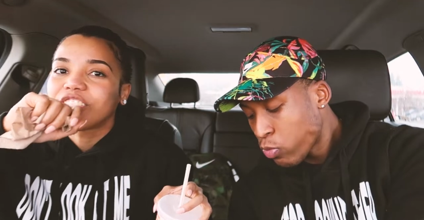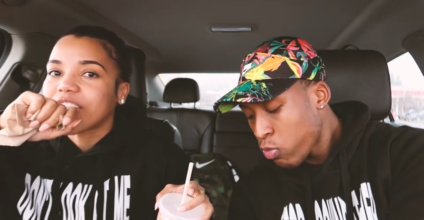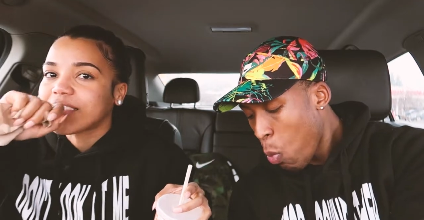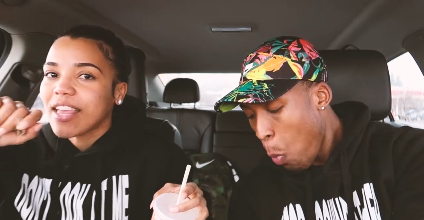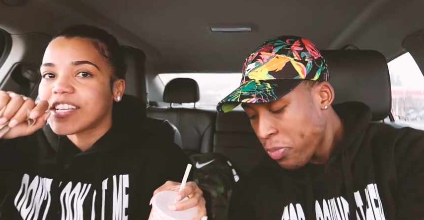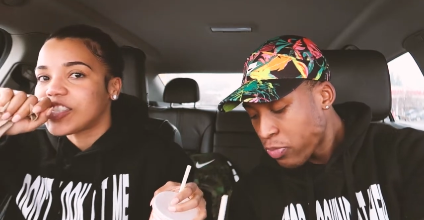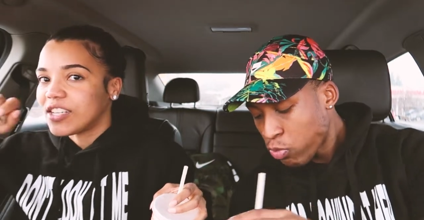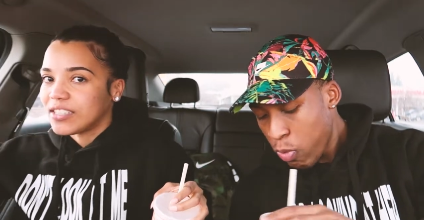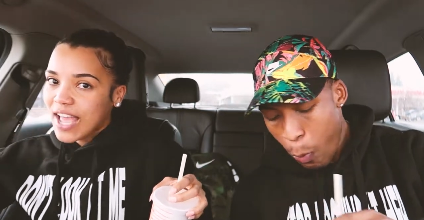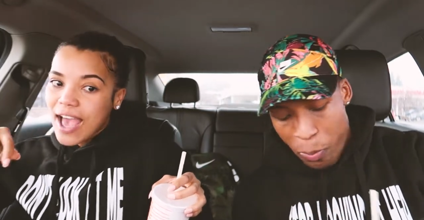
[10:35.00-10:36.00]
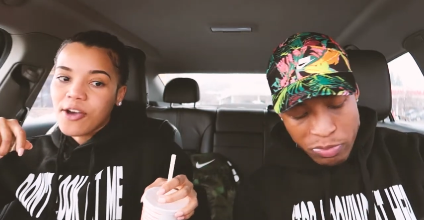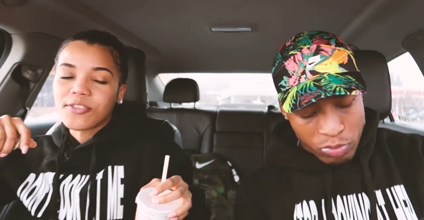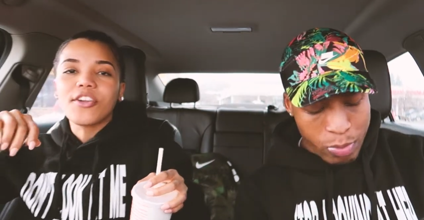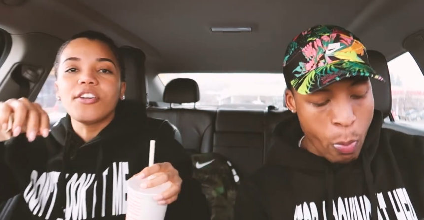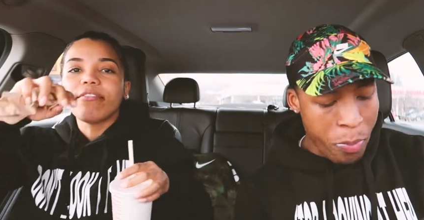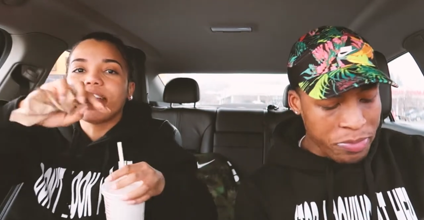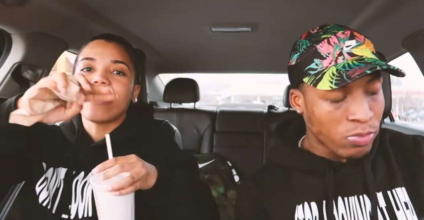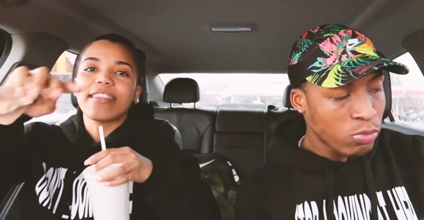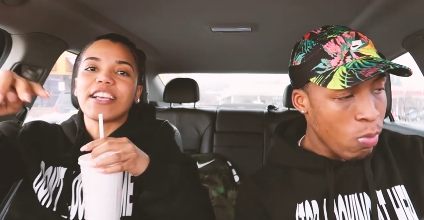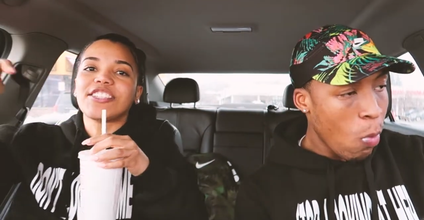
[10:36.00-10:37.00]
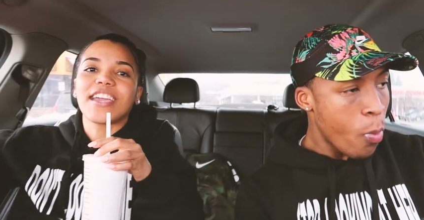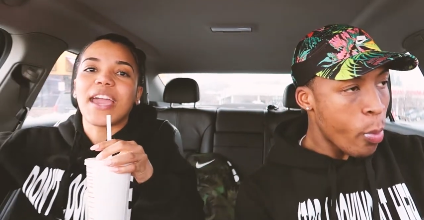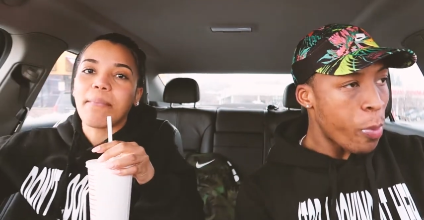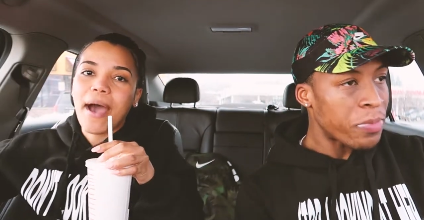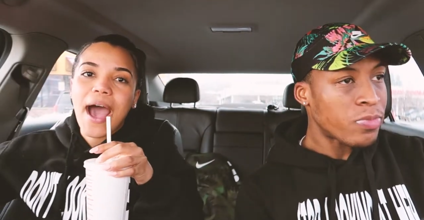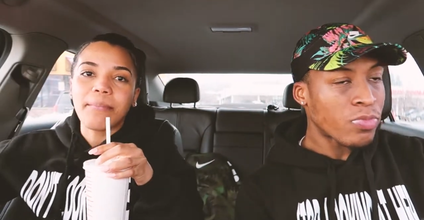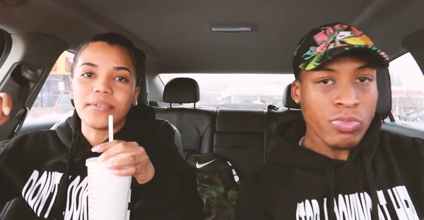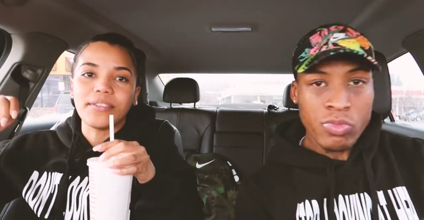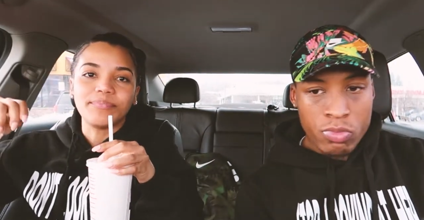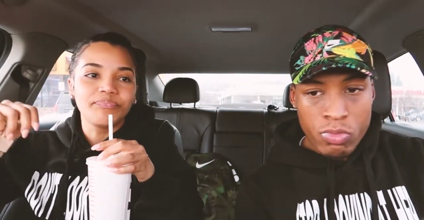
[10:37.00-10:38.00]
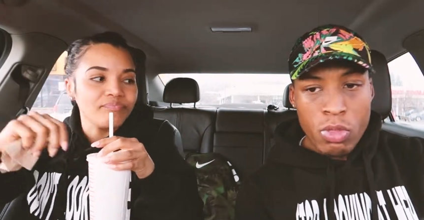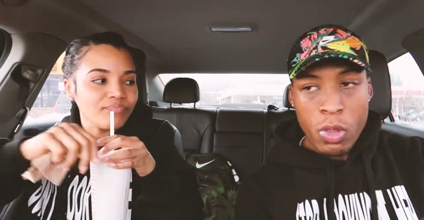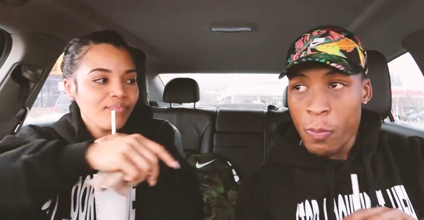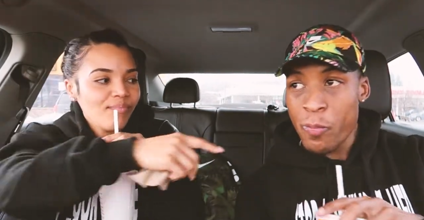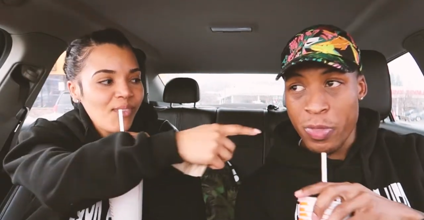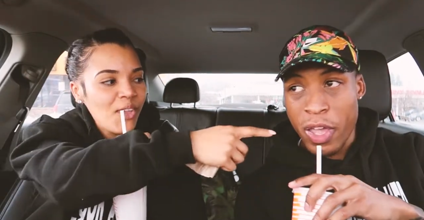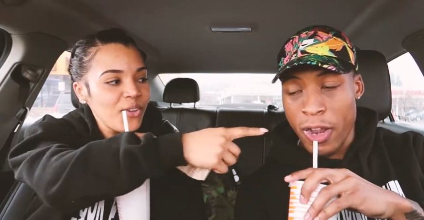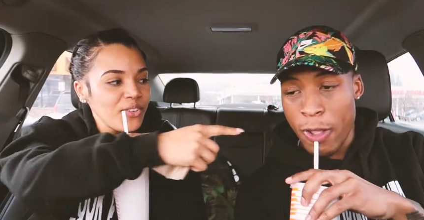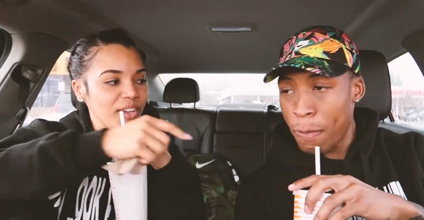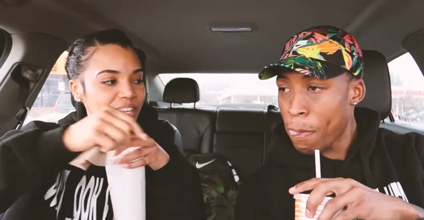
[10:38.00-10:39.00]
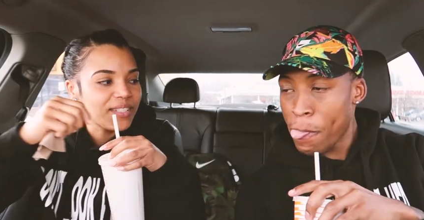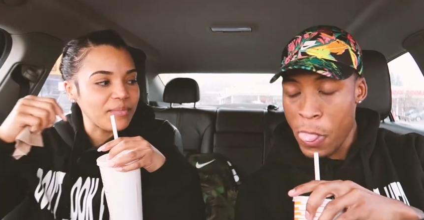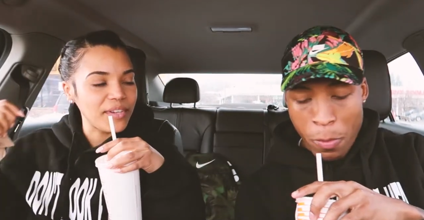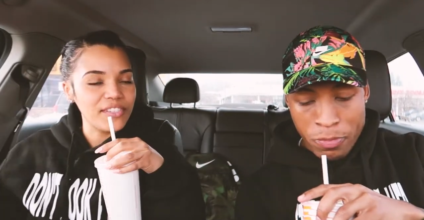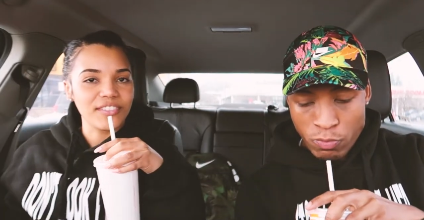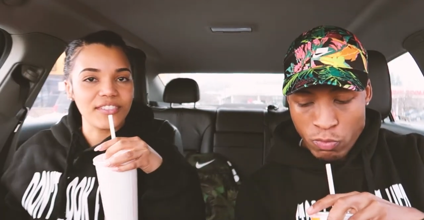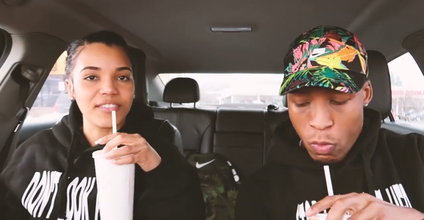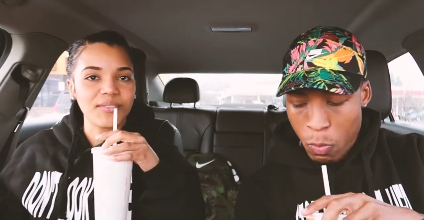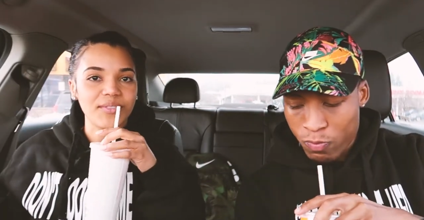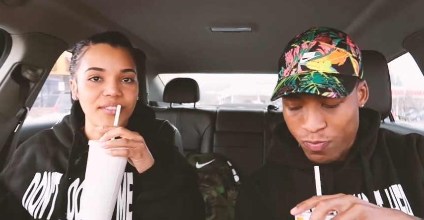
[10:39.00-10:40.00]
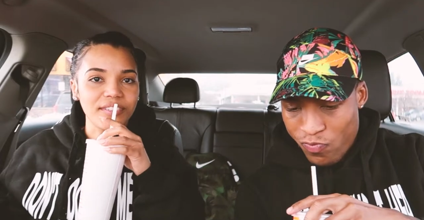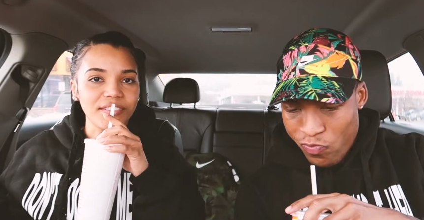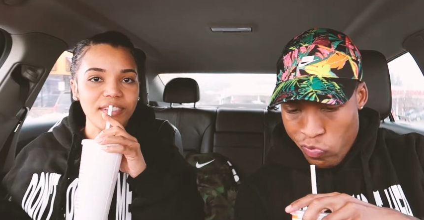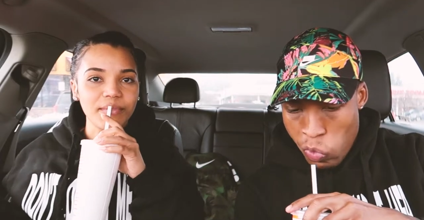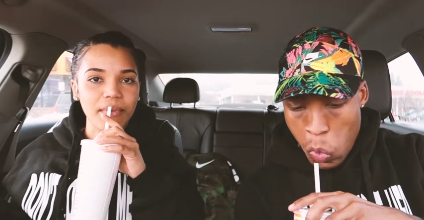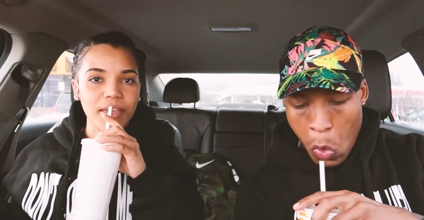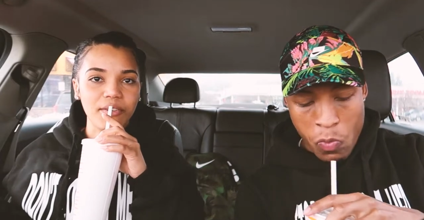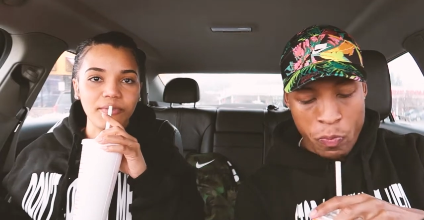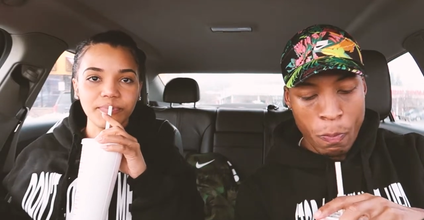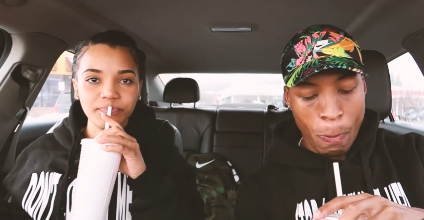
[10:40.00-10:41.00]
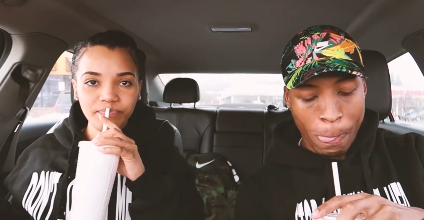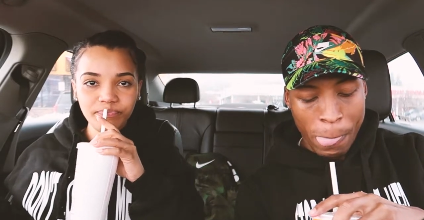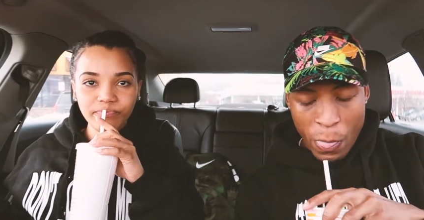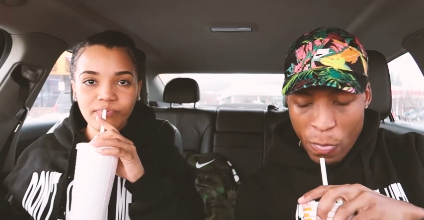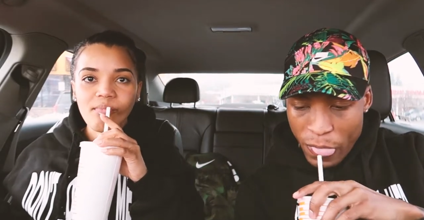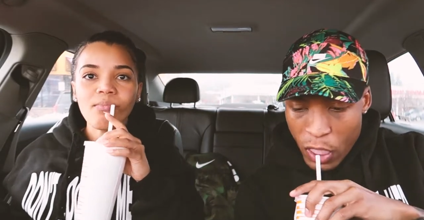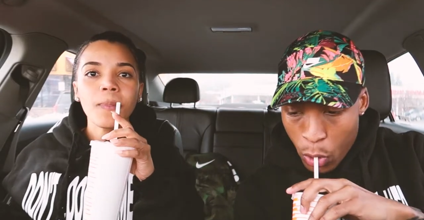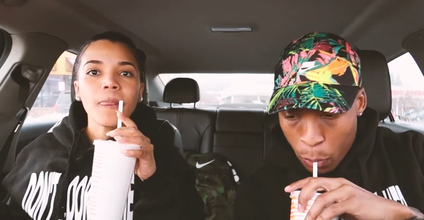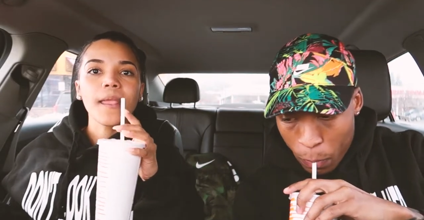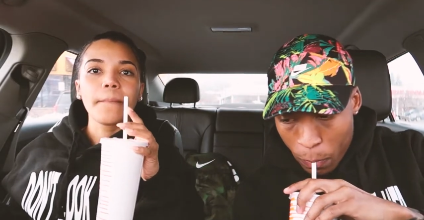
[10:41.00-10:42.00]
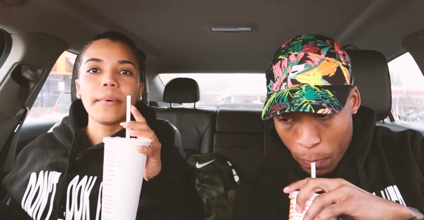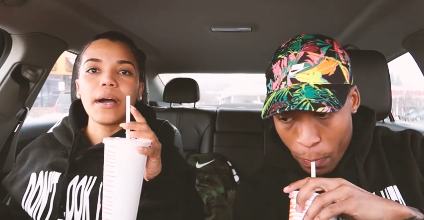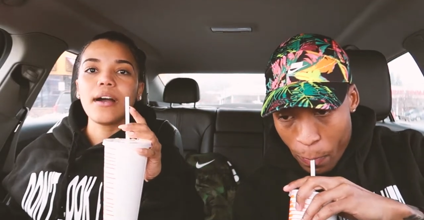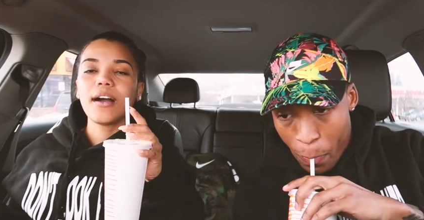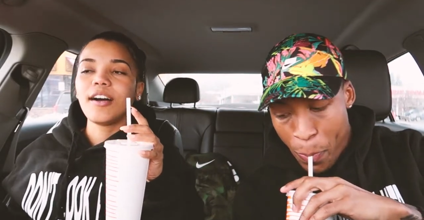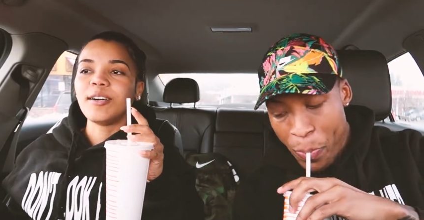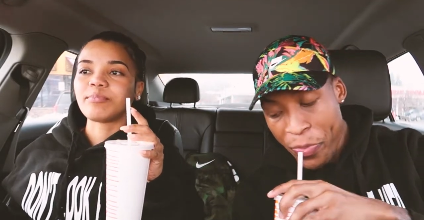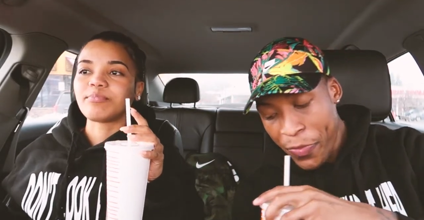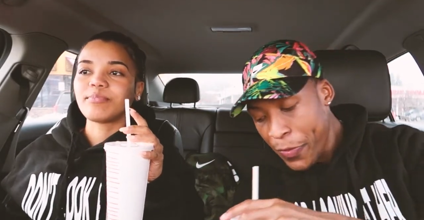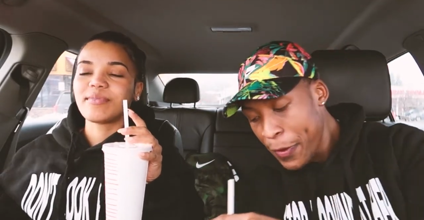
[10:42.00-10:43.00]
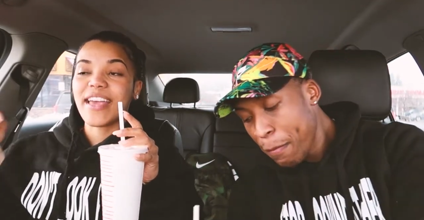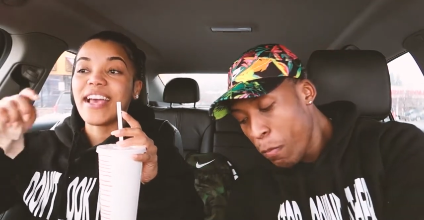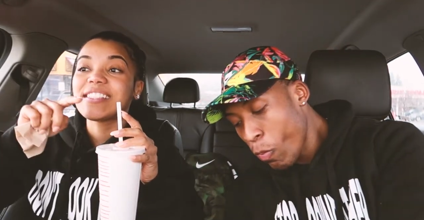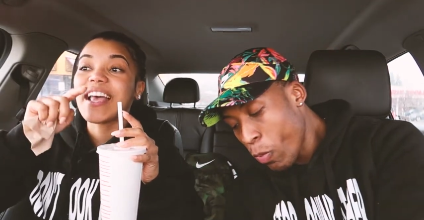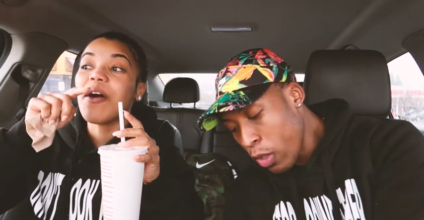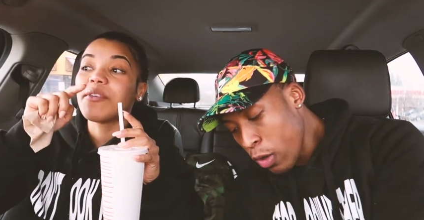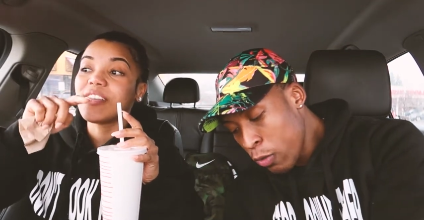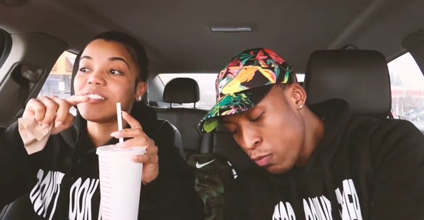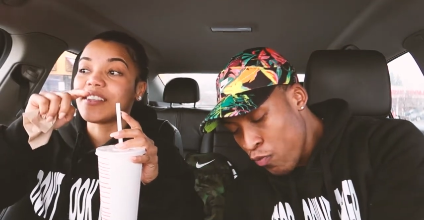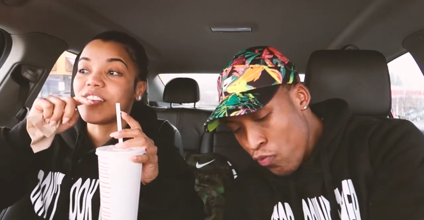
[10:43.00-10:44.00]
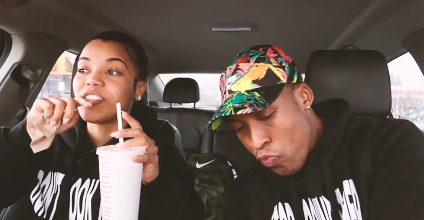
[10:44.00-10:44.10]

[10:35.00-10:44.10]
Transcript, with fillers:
Speaker 1: shut that shit down. They don't even mm-hmm. let that shit get popping. Oh, up. Uh, you got some white shit on the corner mayo. But um, that's how it is in